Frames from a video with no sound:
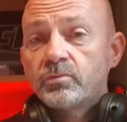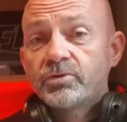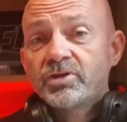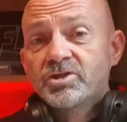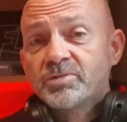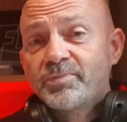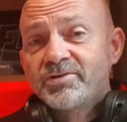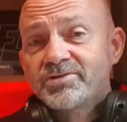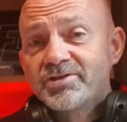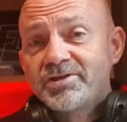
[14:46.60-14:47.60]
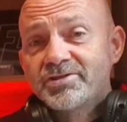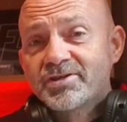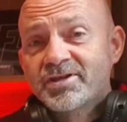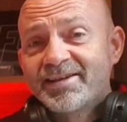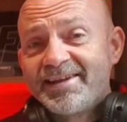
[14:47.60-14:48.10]
would this have been seen
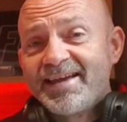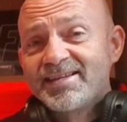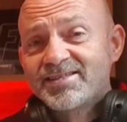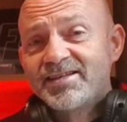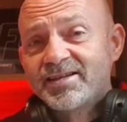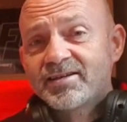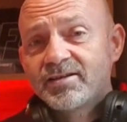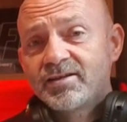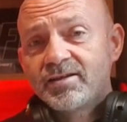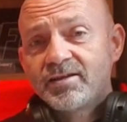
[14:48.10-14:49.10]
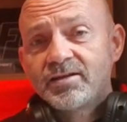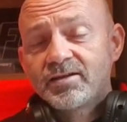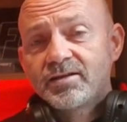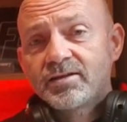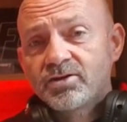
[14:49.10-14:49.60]
as a classic
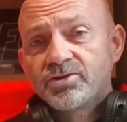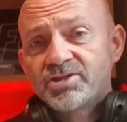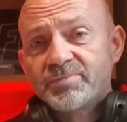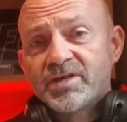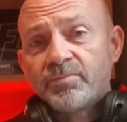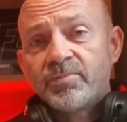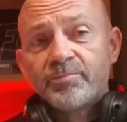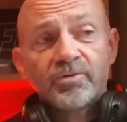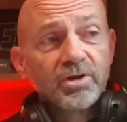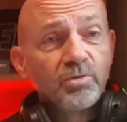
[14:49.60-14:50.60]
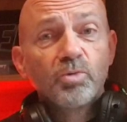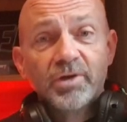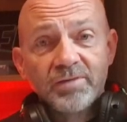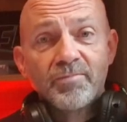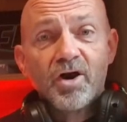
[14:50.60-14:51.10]
concept album? It probably will
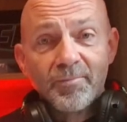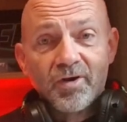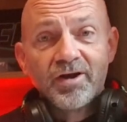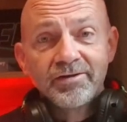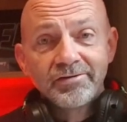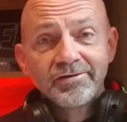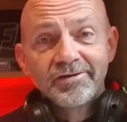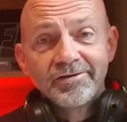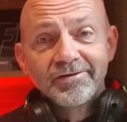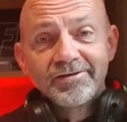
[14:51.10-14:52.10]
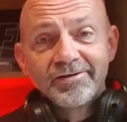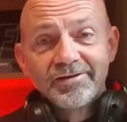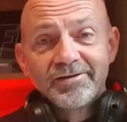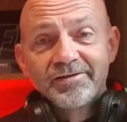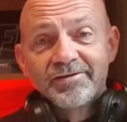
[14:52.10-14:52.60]
be in my mind,
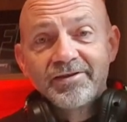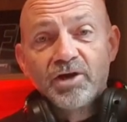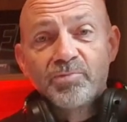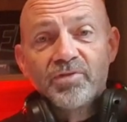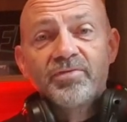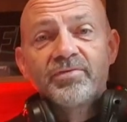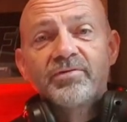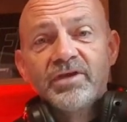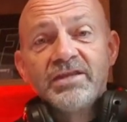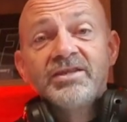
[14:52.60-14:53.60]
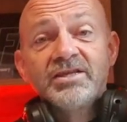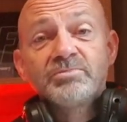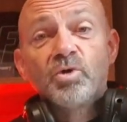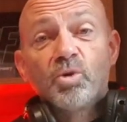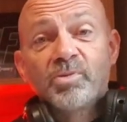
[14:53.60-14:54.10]
you know, but it
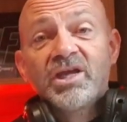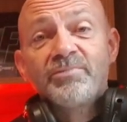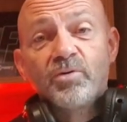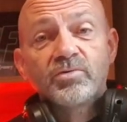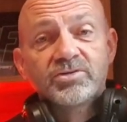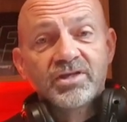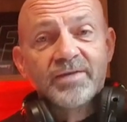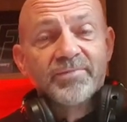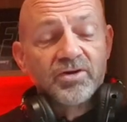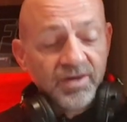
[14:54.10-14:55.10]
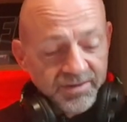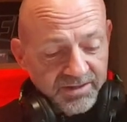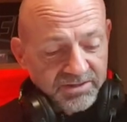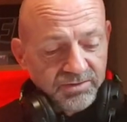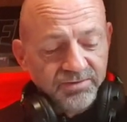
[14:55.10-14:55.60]
needs more people to get
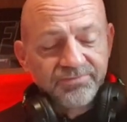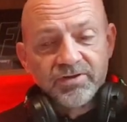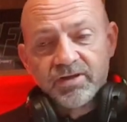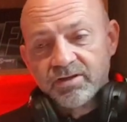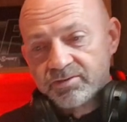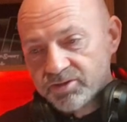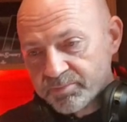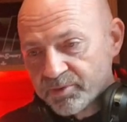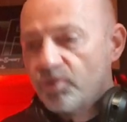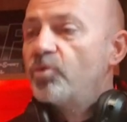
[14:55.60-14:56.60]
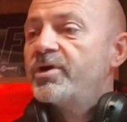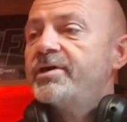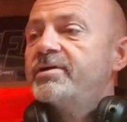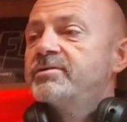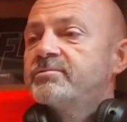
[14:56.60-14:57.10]
behind this sort of thing and support
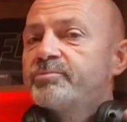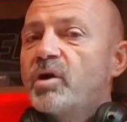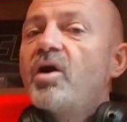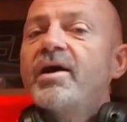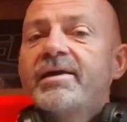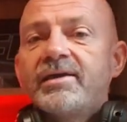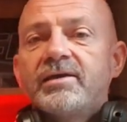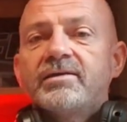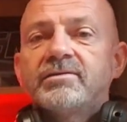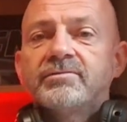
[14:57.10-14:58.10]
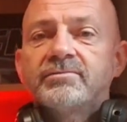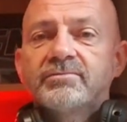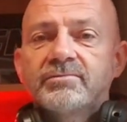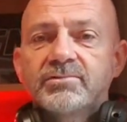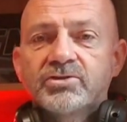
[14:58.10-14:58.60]
it and buy it
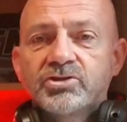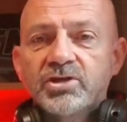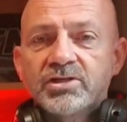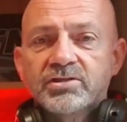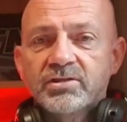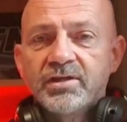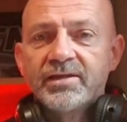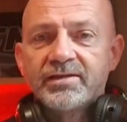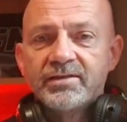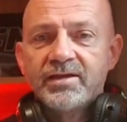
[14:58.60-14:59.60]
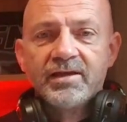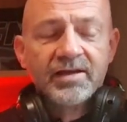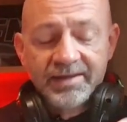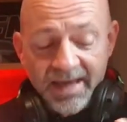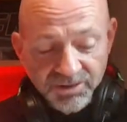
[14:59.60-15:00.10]
and just it
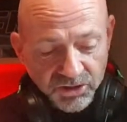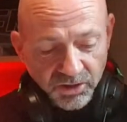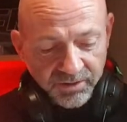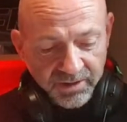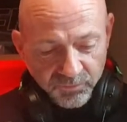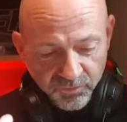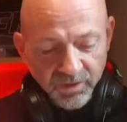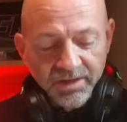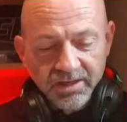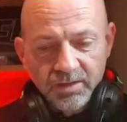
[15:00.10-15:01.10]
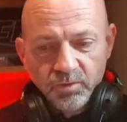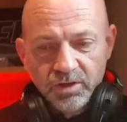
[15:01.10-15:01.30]
catch on. It really